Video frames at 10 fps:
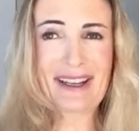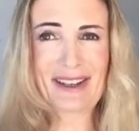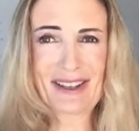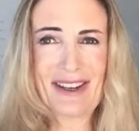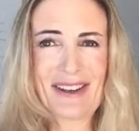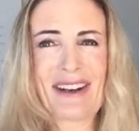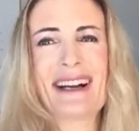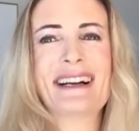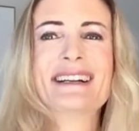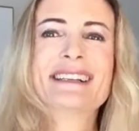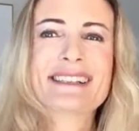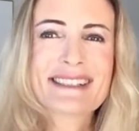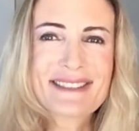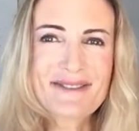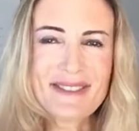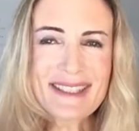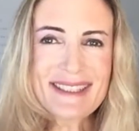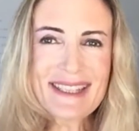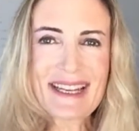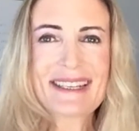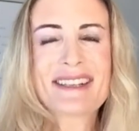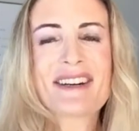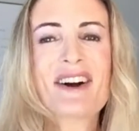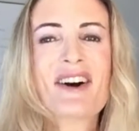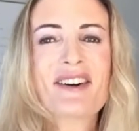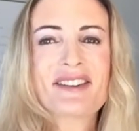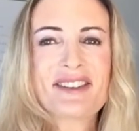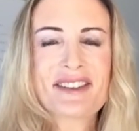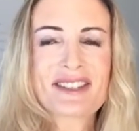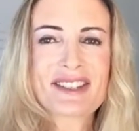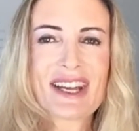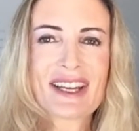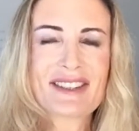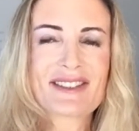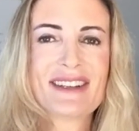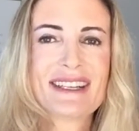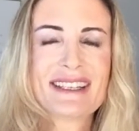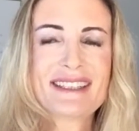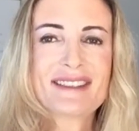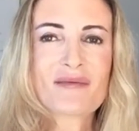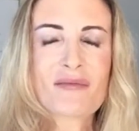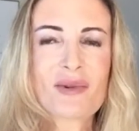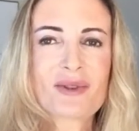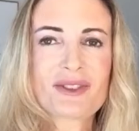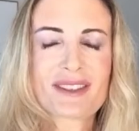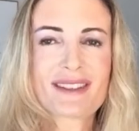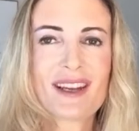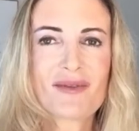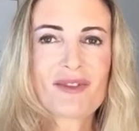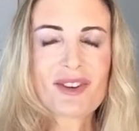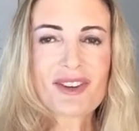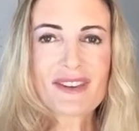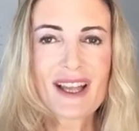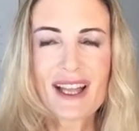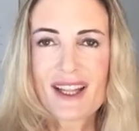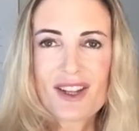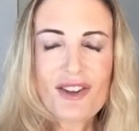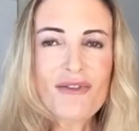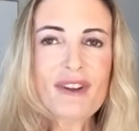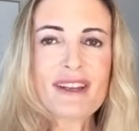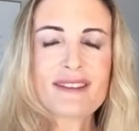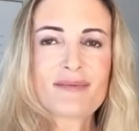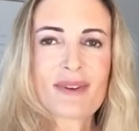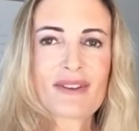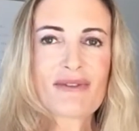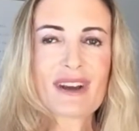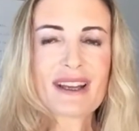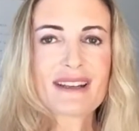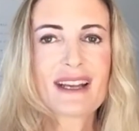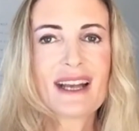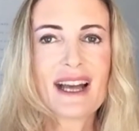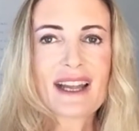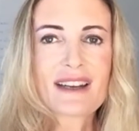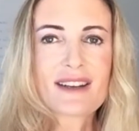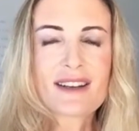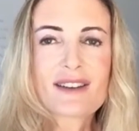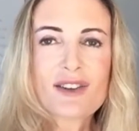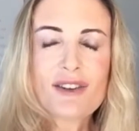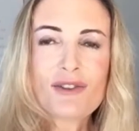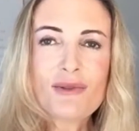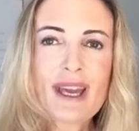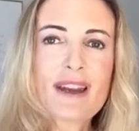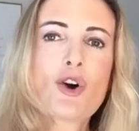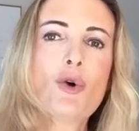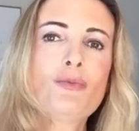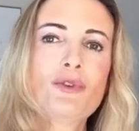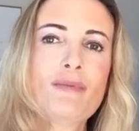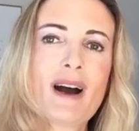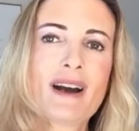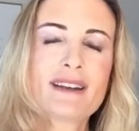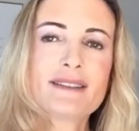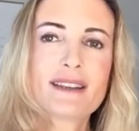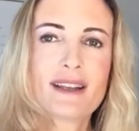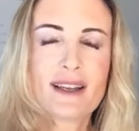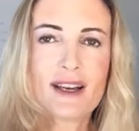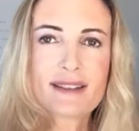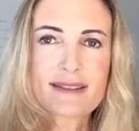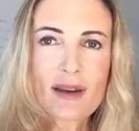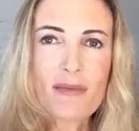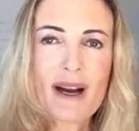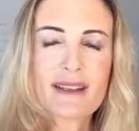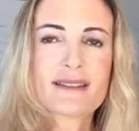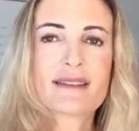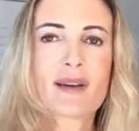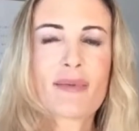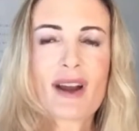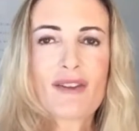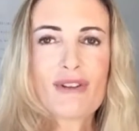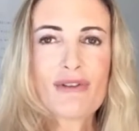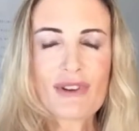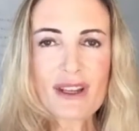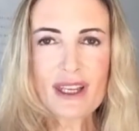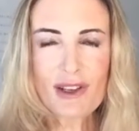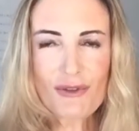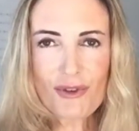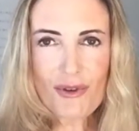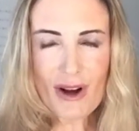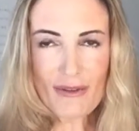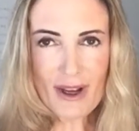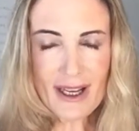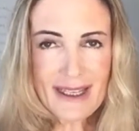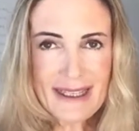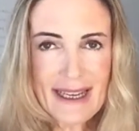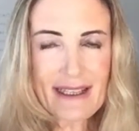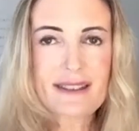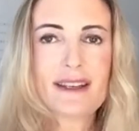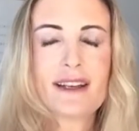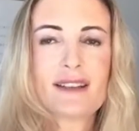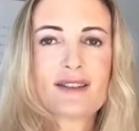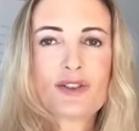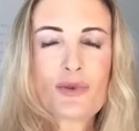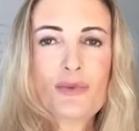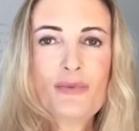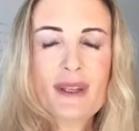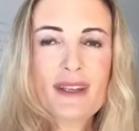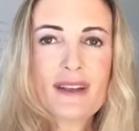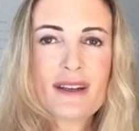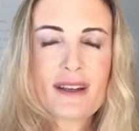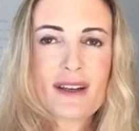don't know, be centered on your shadow. It's important, because nothing is perfect, and you can optimize step by step everything if you have yet the big